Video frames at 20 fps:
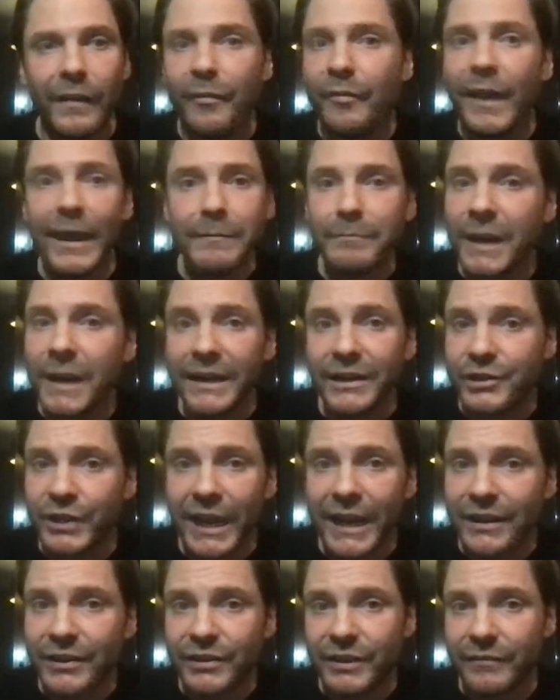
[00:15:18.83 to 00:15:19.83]
That might
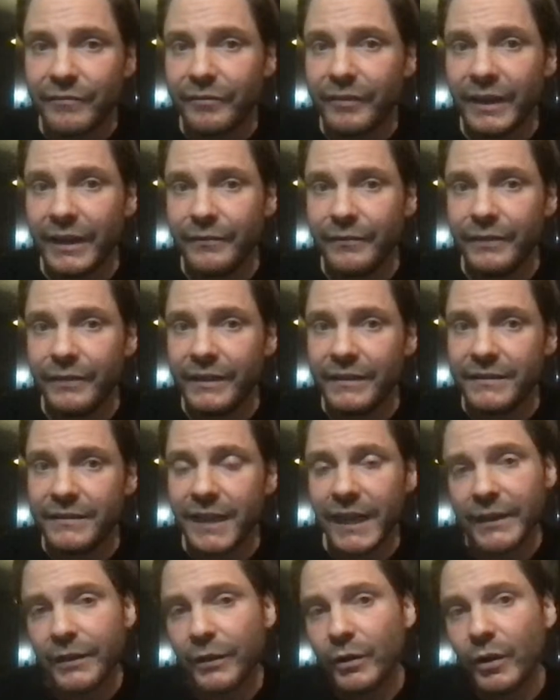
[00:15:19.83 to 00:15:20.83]
change in 5 years.
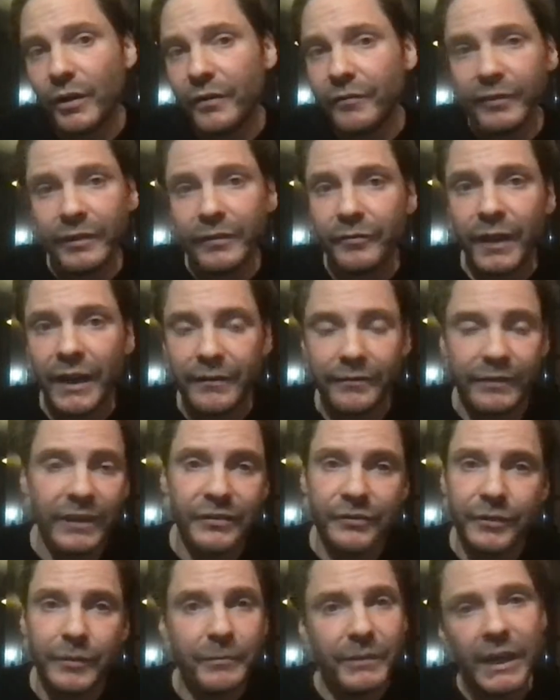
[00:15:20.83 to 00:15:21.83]
I don't know if in 5
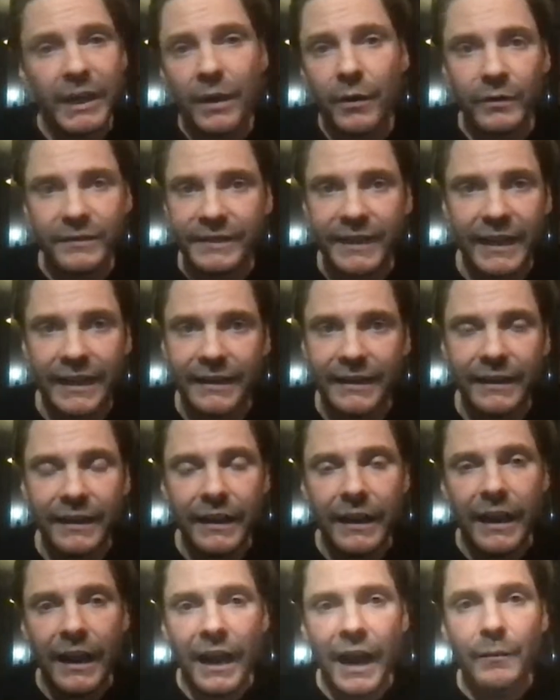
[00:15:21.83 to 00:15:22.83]
years from now or 10,
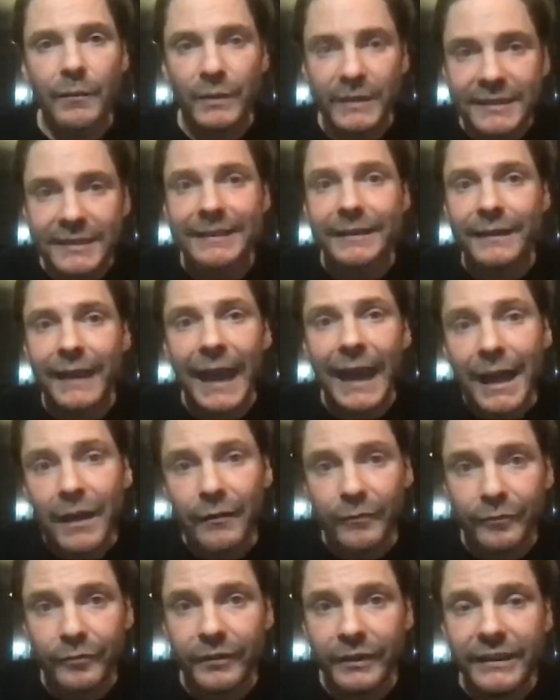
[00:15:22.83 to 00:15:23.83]
I will still
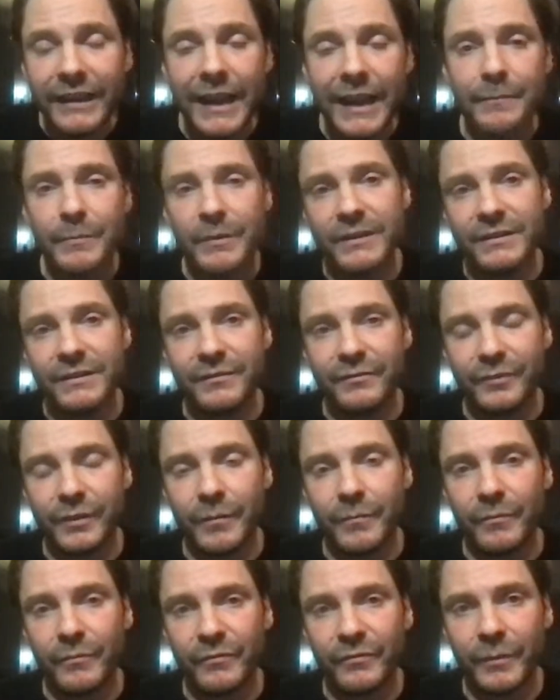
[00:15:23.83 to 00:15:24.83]
have neighbors
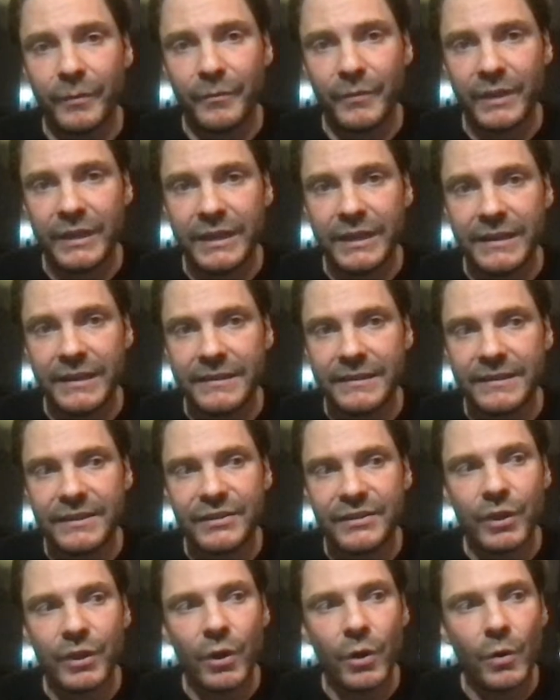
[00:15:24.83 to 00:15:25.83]
from the East.
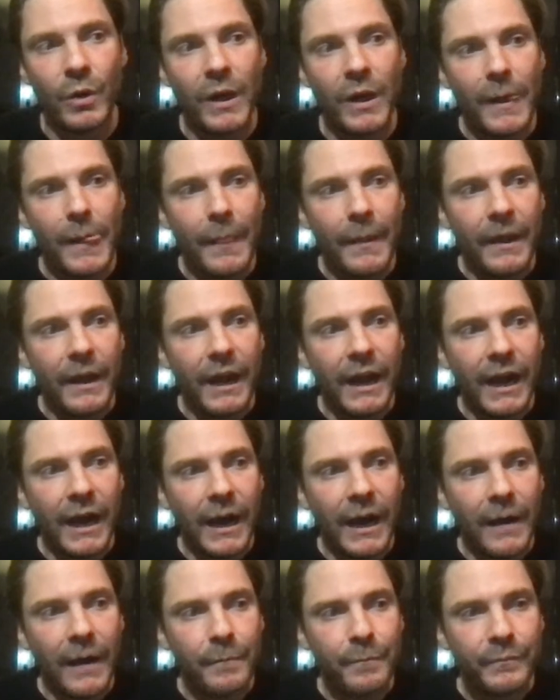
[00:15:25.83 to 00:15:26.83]
So
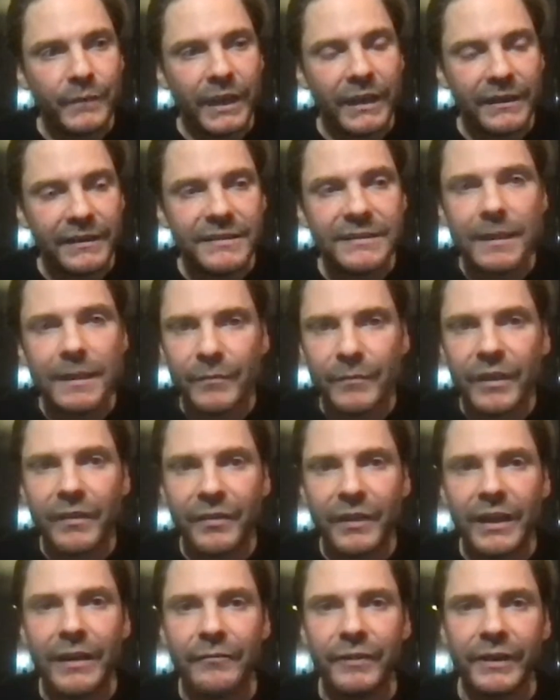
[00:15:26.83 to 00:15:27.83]
it is something
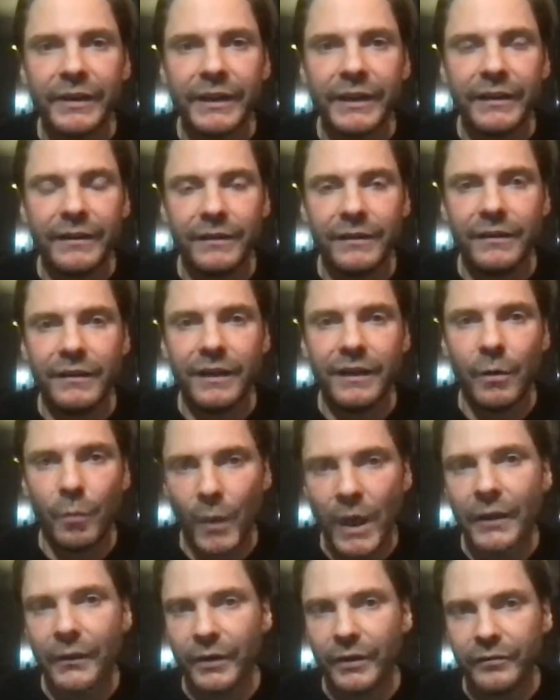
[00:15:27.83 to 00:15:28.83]
that I'm very
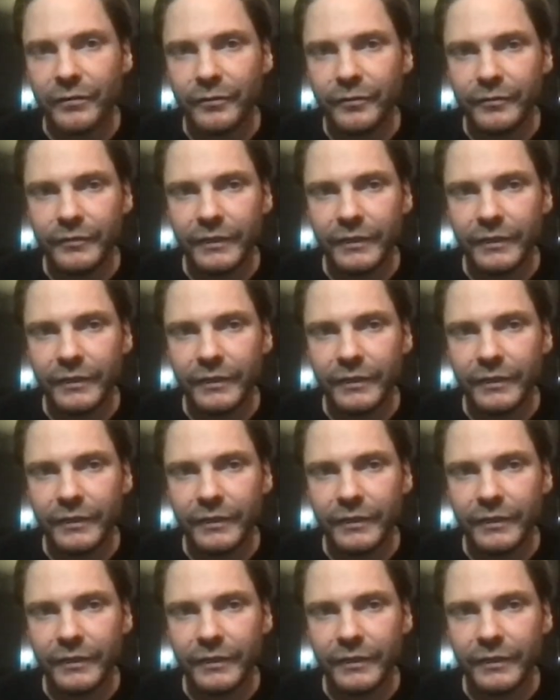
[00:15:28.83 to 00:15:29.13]
aware of.